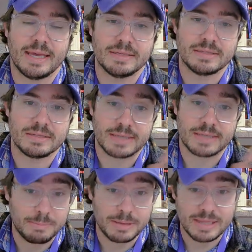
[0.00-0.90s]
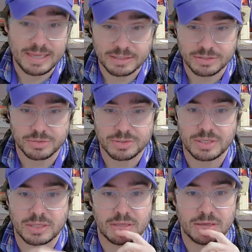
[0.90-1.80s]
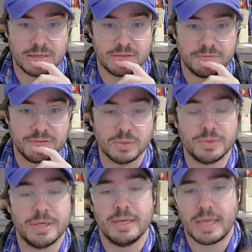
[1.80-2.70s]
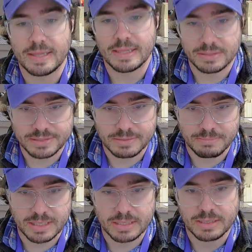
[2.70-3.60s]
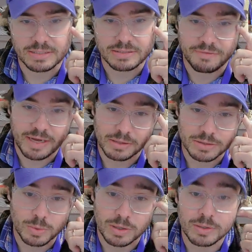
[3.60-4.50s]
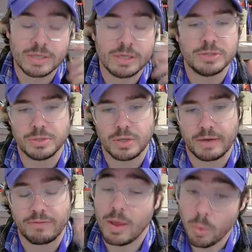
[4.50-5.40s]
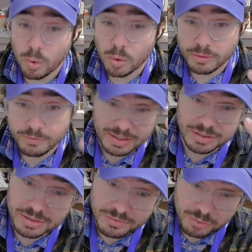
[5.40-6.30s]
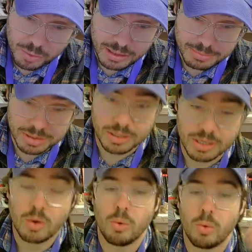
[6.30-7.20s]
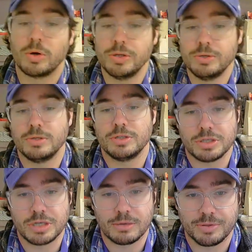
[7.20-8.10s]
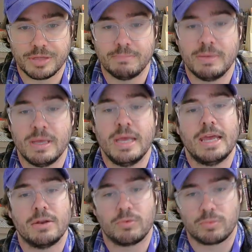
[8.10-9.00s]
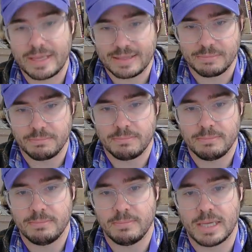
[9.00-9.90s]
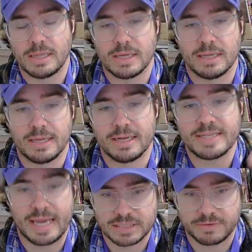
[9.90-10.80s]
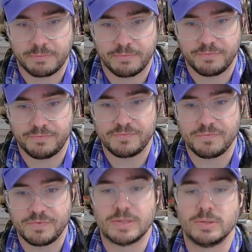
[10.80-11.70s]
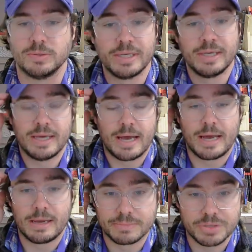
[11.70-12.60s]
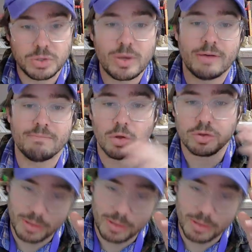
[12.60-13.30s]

and type in the answers in the field and then submit it as a file as well. So you have, or actually there's a fourth option, or you can just number them and write them in a text field. So you have